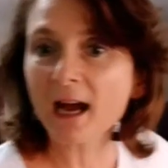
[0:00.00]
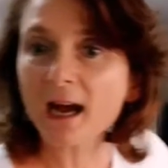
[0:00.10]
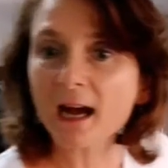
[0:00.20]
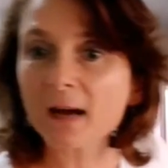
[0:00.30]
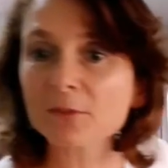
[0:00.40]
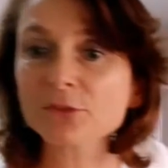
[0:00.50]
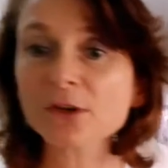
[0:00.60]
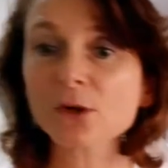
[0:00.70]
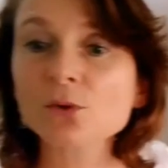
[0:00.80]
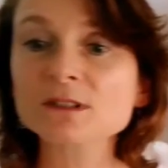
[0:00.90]

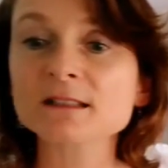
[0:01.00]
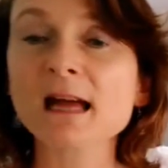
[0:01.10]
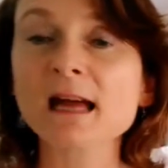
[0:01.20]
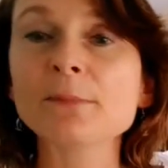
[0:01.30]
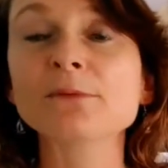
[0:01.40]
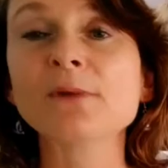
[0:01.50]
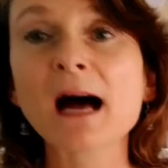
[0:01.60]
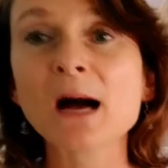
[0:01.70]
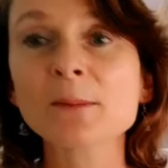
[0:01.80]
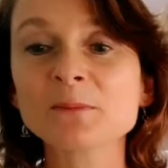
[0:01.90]
3/4 cup of
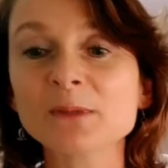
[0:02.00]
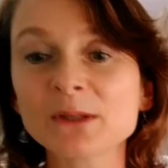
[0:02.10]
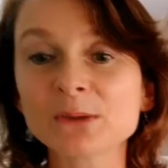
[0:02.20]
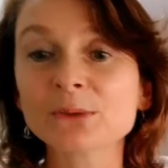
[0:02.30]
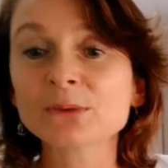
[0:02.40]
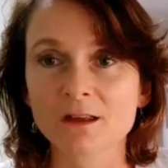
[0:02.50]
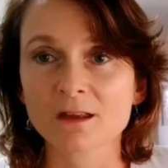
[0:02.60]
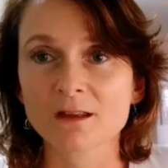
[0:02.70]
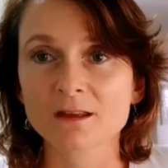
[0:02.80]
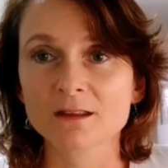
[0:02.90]
almond meal,
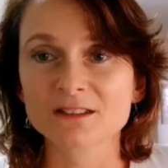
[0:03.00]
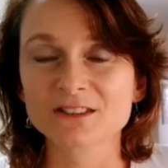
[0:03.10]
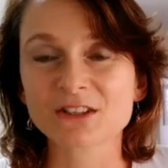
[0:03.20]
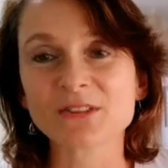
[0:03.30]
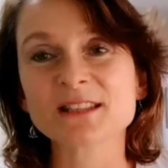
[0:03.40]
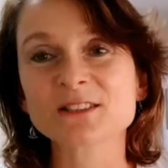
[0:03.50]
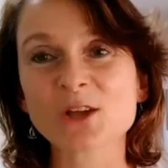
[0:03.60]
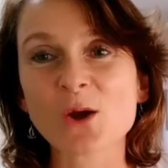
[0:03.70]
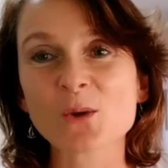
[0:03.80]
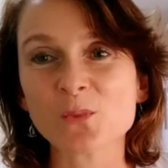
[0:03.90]
so there's
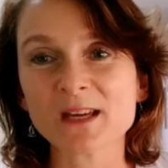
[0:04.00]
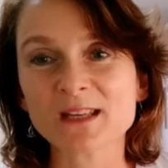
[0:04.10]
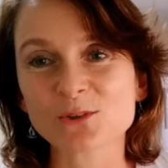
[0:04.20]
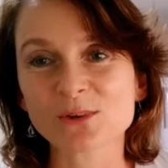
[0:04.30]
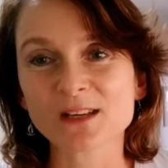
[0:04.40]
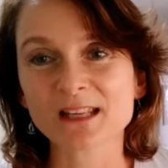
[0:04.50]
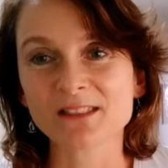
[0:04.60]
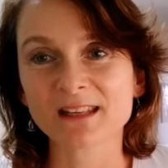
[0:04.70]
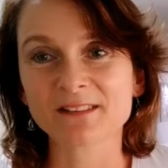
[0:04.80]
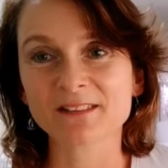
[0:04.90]
no wheat or
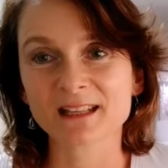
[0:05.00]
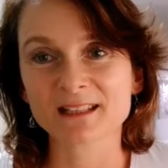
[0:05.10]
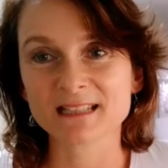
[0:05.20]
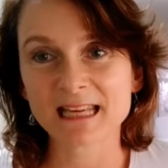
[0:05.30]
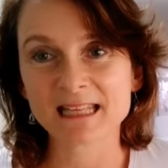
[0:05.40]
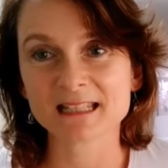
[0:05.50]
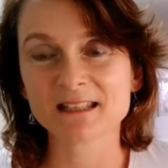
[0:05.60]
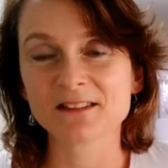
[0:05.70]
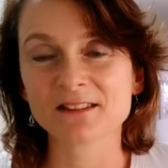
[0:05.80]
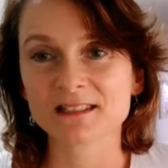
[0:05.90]
anything that is in
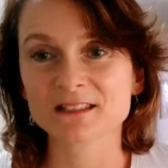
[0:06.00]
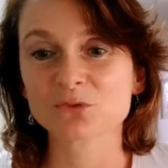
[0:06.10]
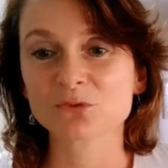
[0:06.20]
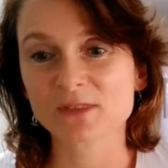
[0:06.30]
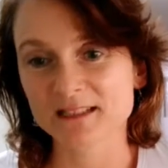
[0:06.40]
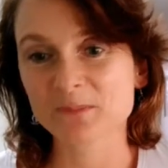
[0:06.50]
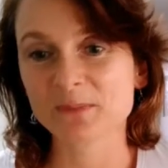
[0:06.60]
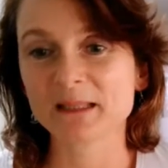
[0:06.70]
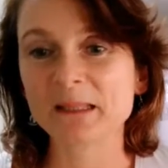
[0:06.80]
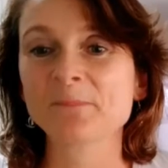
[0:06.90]
this
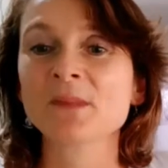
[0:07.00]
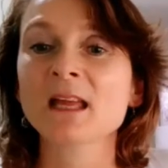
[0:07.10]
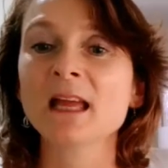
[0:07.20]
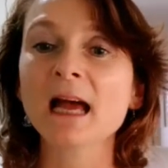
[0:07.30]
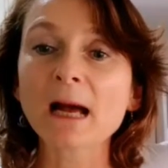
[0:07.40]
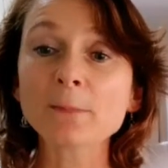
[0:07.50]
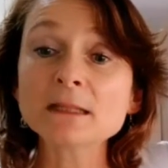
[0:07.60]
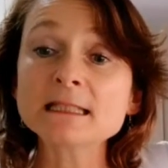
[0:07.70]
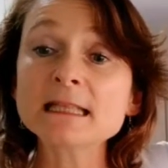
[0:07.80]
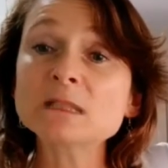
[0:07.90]
recipe.
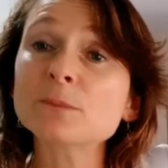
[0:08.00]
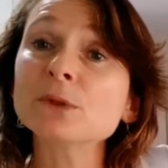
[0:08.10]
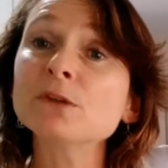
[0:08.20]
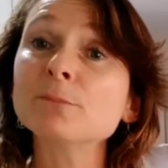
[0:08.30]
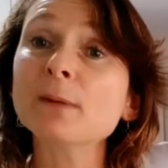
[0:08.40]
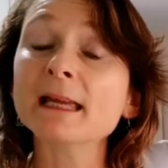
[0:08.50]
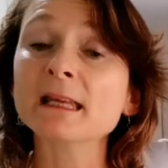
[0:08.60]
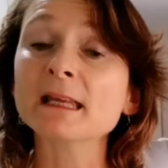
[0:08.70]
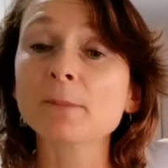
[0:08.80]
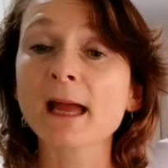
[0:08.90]
A teaspoon of
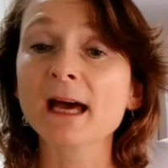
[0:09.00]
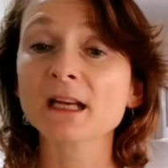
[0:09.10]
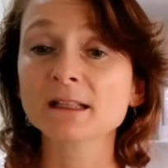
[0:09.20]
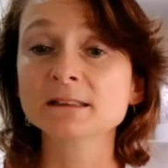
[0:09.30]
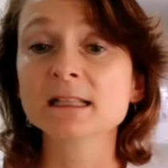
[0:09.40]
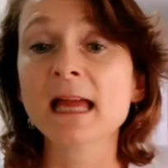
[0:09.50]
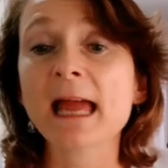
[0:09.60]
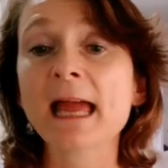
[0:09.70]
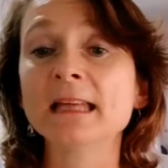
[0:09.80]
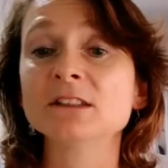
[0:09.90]
baking powder
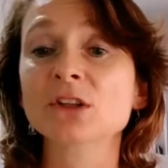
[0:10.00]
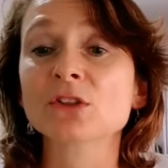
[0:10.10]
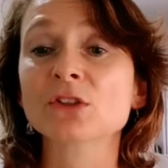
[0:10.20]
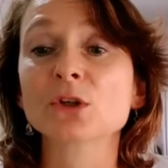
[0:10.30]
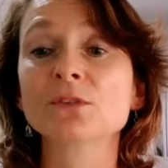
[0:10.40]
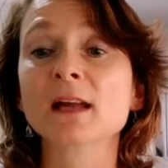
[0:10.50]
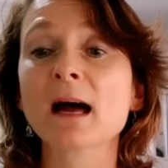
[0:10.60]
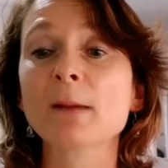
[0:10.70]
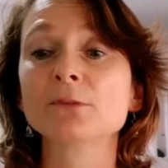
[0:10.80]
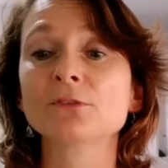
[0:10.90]
and 1/3
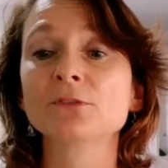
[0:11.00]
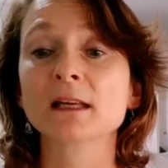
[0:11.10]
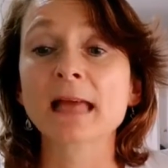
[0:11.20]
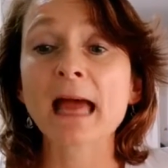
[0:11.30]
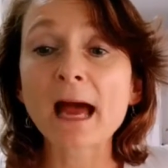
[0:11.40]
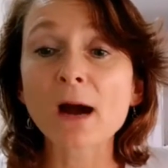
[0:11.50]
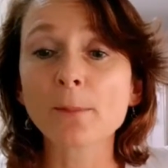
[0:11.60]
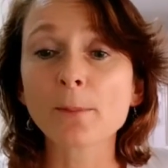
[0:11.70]
cup of cacao